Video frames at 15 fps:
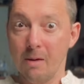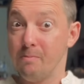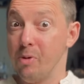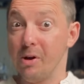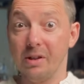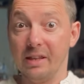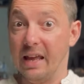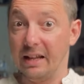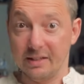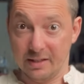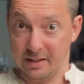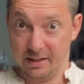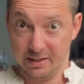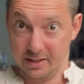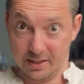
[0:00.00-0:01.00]
Bernard gets
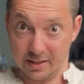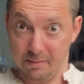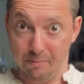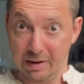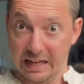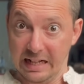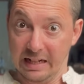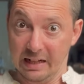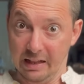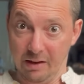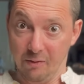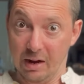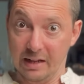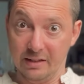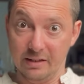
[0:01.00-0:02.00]
this completely,
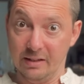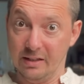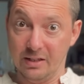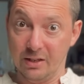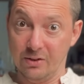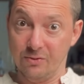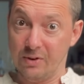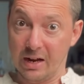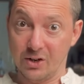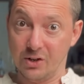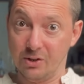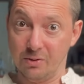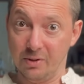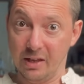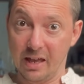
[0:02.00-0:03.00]
right? In his
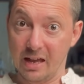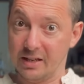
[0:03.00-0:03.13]
introduction to the Gay